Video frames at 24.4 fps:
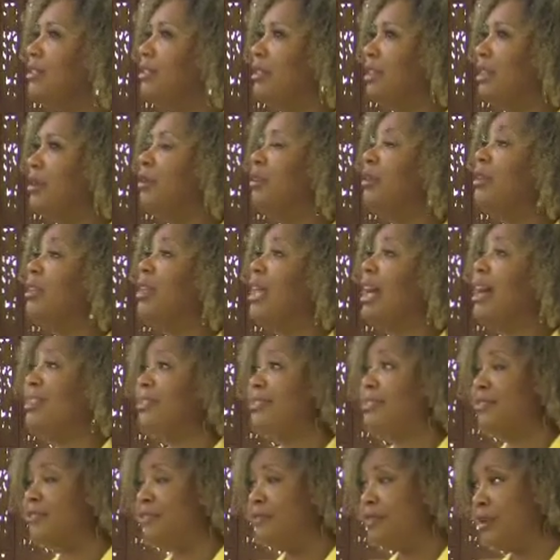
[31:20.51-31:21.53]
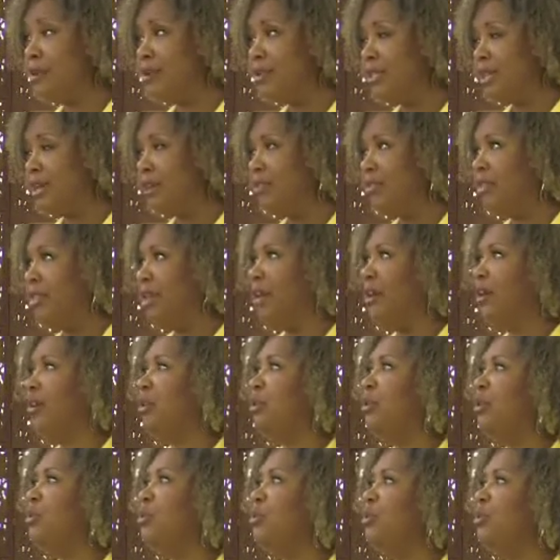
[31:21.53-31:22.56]
there are lots of folks out
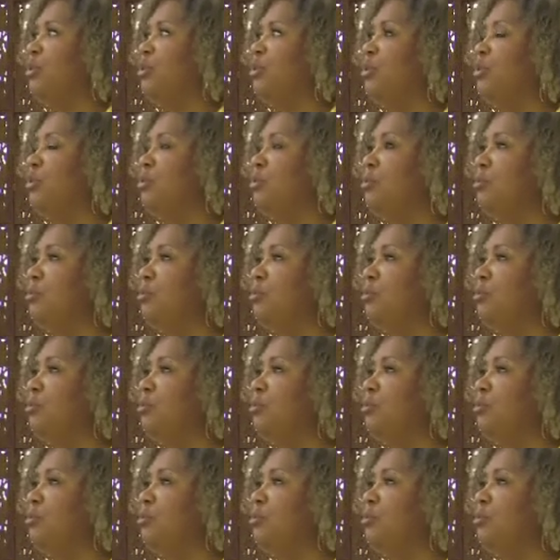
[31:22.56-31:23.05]
there who